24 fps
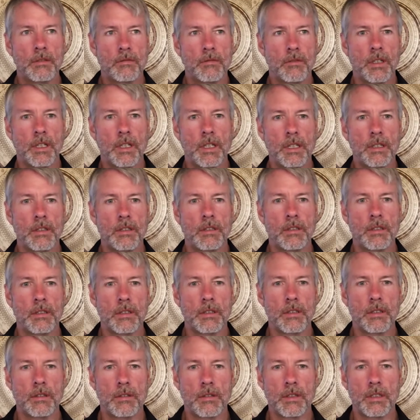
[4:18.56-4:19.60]
right,
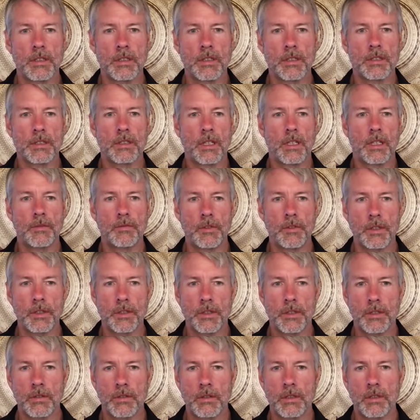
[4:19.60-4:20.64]
or the sovereign
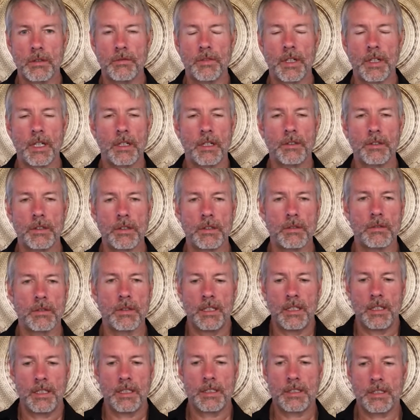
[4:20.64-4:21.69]
store of value,
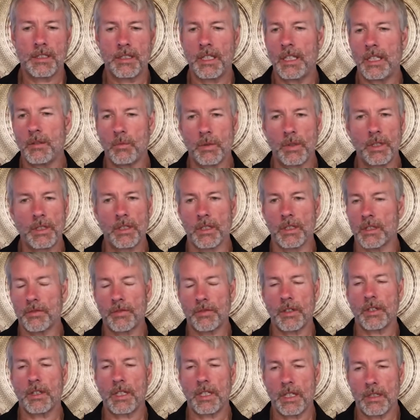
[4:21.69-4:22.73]
it stayed with us
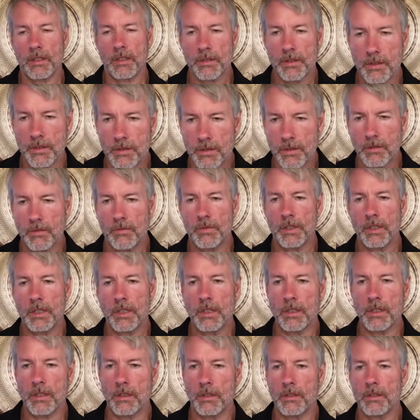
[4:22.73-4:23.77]
for thousands of
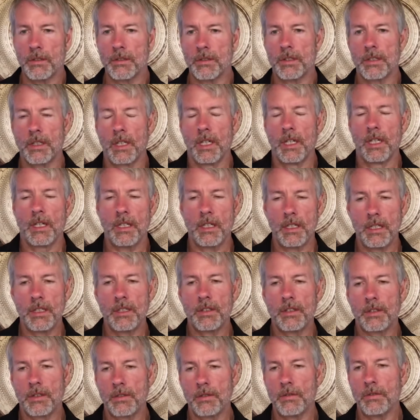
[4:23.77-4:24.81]
years
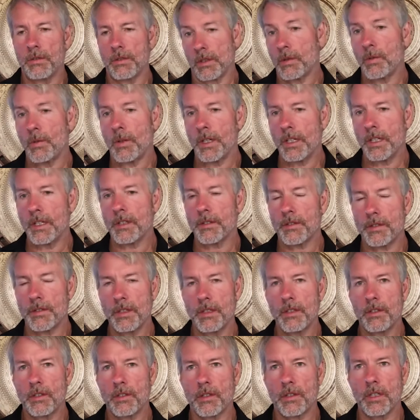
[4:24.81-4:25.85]
into the 20th
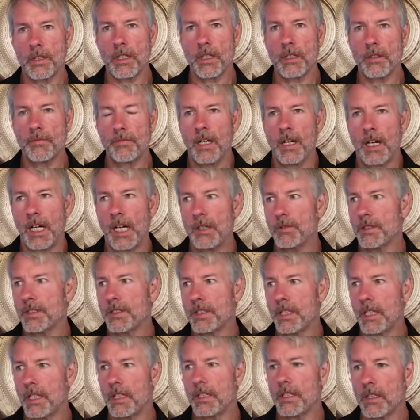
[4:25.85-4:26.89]
century. I would
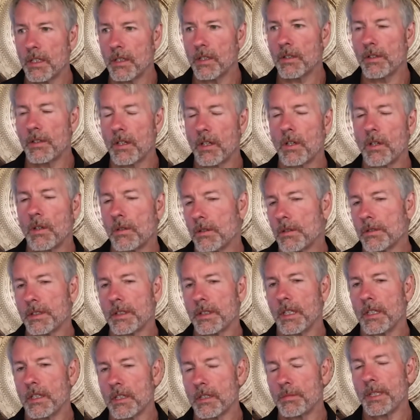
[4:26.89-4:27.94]
say that the gold
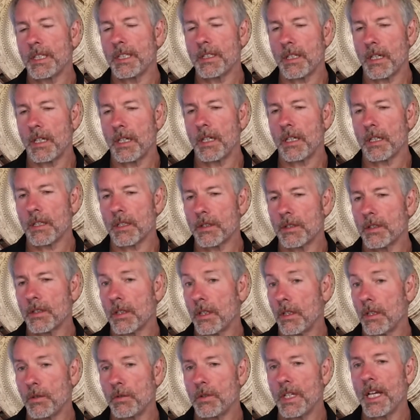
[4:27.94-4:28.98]
standard has been dying a
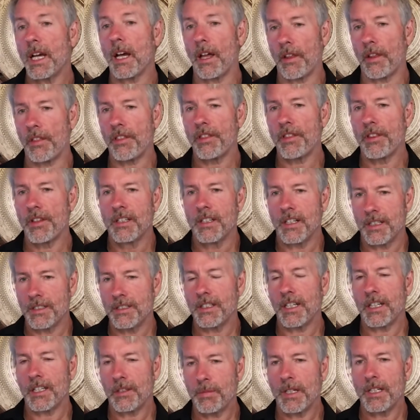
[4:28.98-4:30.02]
slow death, a
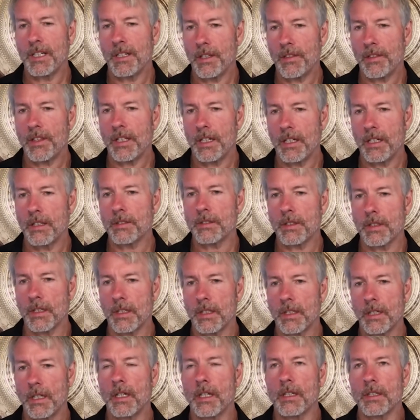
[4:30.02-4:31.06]
death by
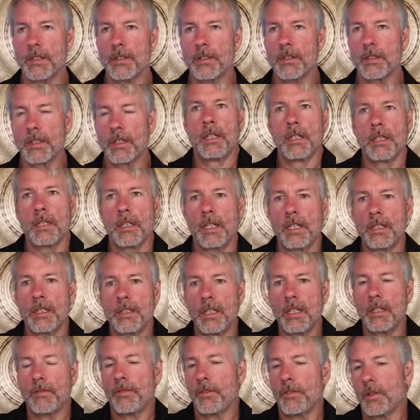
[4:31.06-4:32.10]
1,000 cuts.
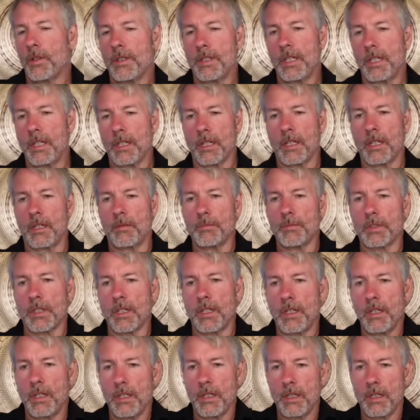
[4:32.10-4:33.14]
1914 comes
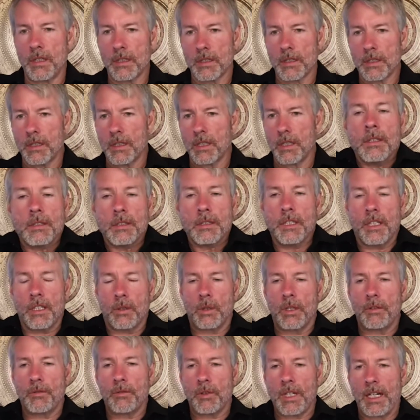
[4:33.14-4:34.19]
along.
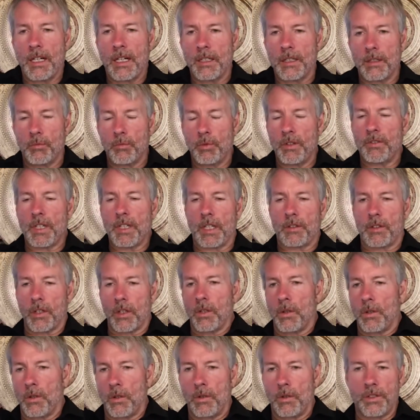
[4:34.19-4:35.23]
We've got the
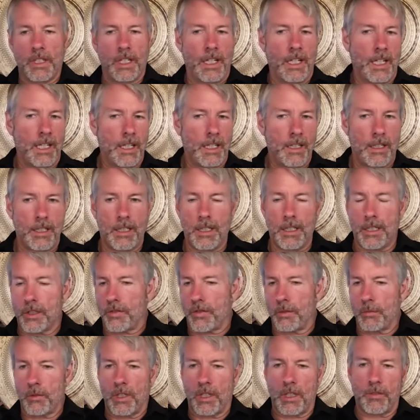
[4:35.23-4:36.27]
golden age
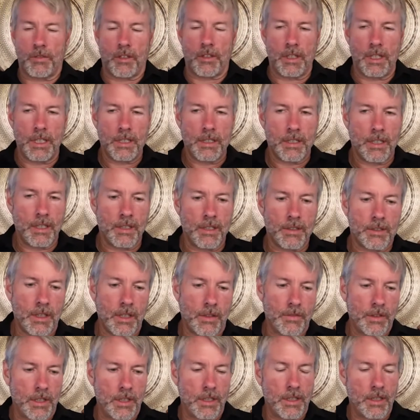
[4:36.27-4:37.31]
from whatever
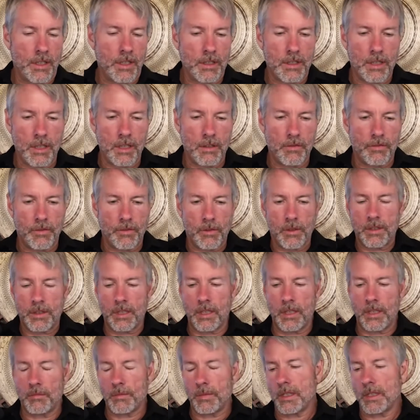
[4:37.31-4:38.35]
1870 to
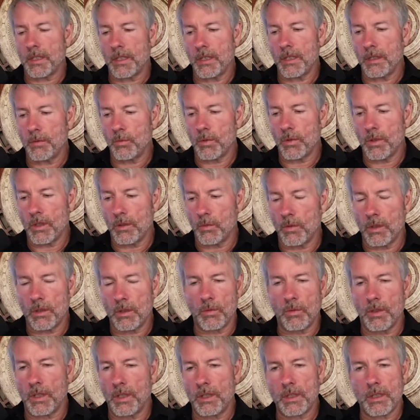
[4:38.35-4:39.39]
1914, but then World
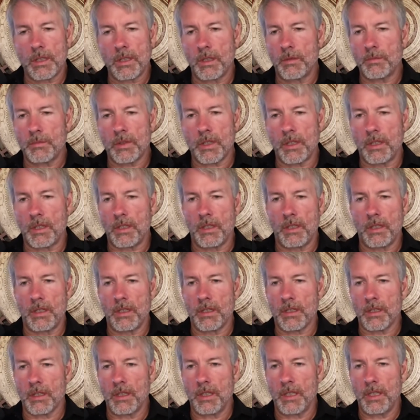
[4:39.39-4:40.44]
War I comes
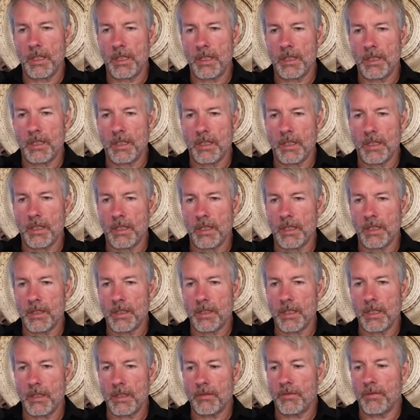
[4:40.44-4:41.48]
along, and then in
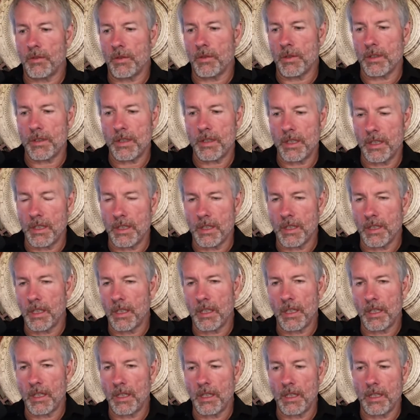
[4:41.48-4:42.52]
1914,
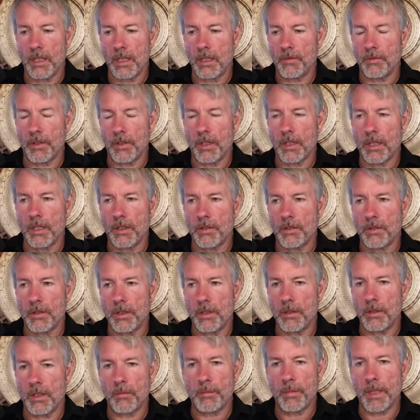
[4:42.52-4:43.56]
every
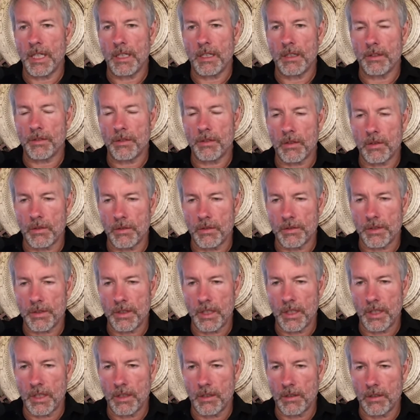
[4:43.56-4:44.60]
country abandons the gold
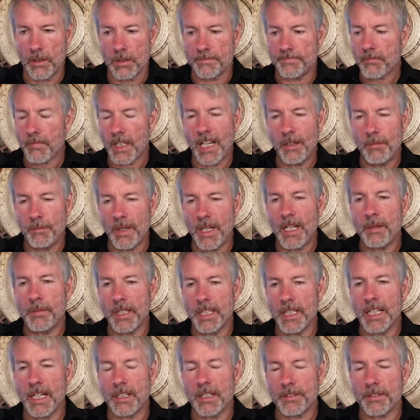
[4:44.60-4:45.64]
standard, and
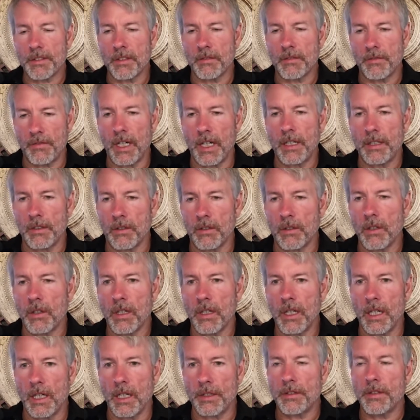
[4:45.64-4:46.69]
maybe that's the final
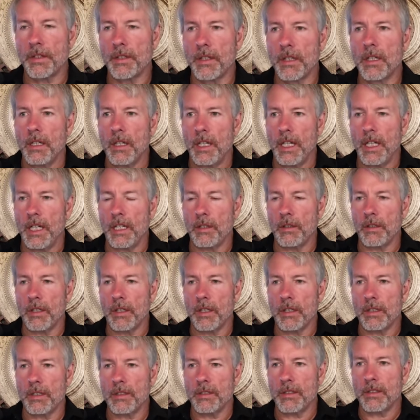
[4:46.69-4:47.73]
cut.
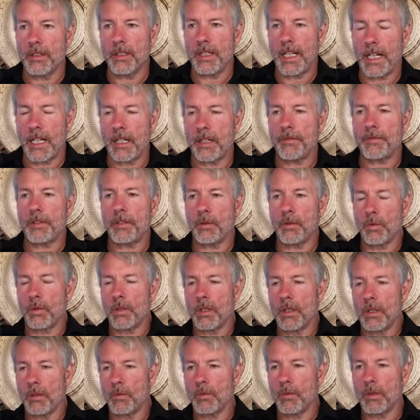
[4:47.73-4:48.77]
And after
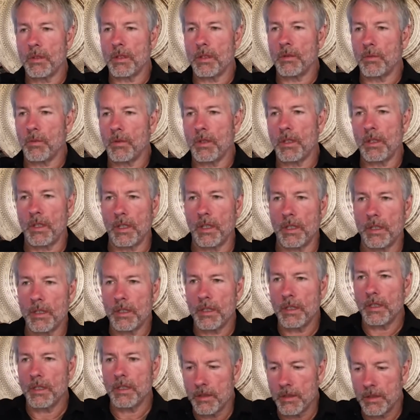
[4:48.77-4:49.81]
World War
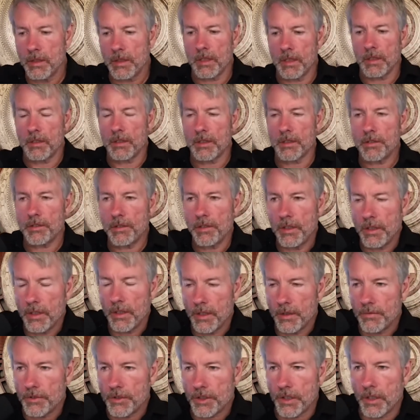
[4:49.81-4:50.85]
I, the
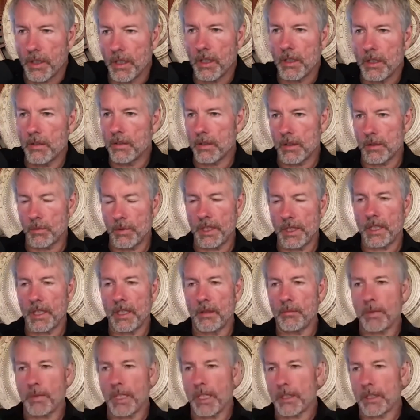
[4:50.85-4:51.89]
Treaty of Genoa, we
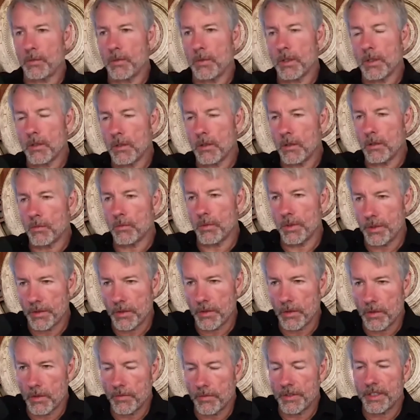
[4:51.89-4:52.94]
came back to a gold
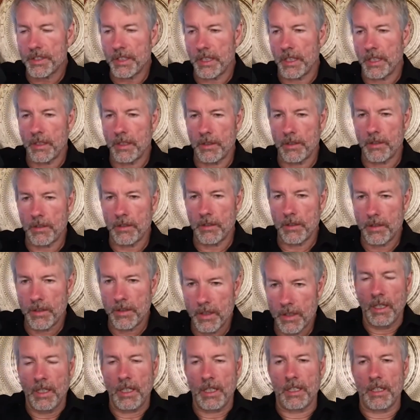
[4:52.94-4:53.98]
reserve
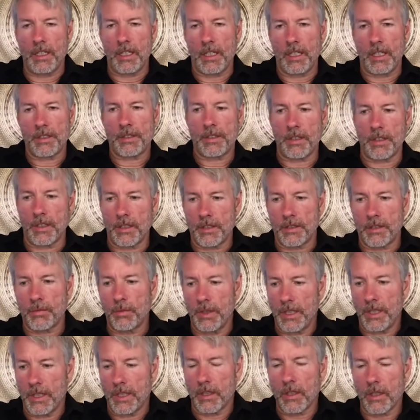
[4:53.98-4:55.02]
standard. And in essence,
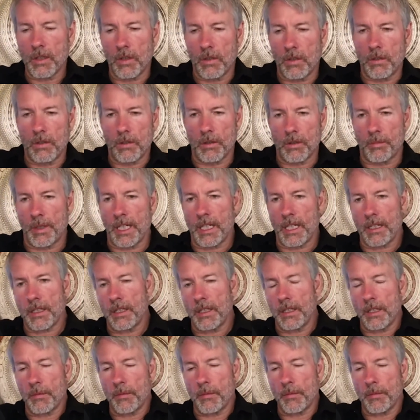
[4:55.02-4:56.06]
we had gold
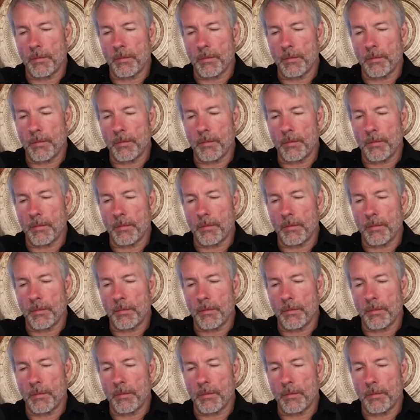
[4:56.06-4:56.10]
backing the